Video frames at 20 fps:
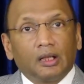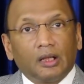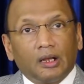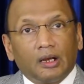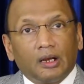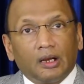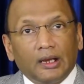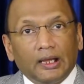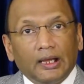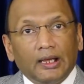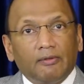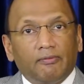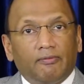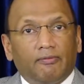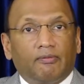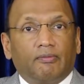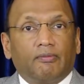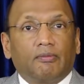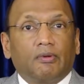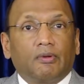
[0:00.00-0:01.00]
a
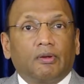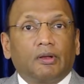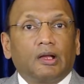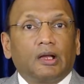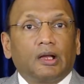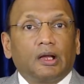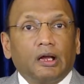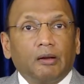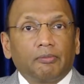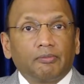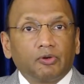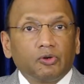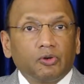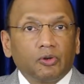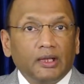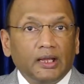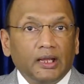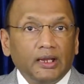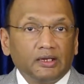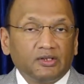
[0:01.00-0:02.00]
life up to
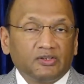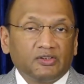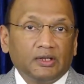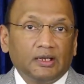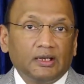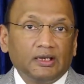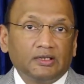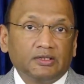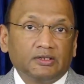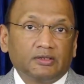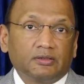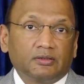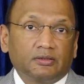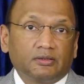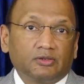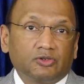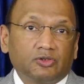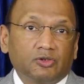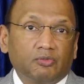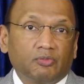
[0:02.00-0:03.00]
8 cells
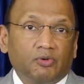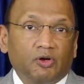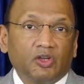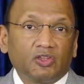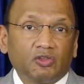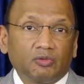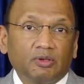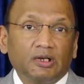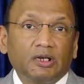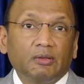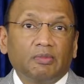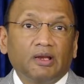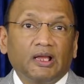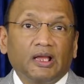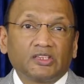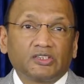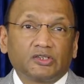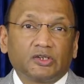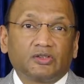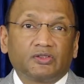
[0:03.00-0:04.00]
to possibly
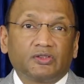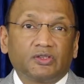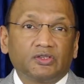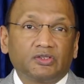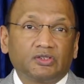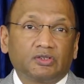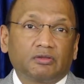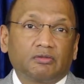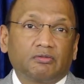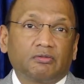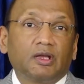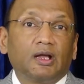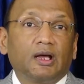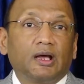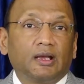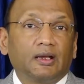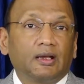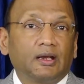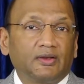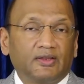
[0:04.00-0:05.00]
blastocysts, where
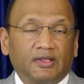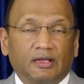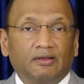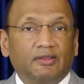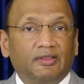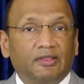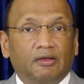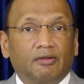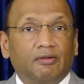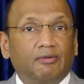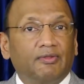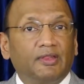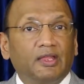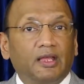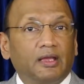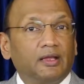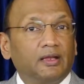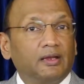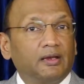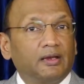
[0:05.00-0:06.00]
100 cells are
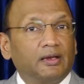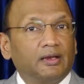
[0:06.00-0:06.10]
there,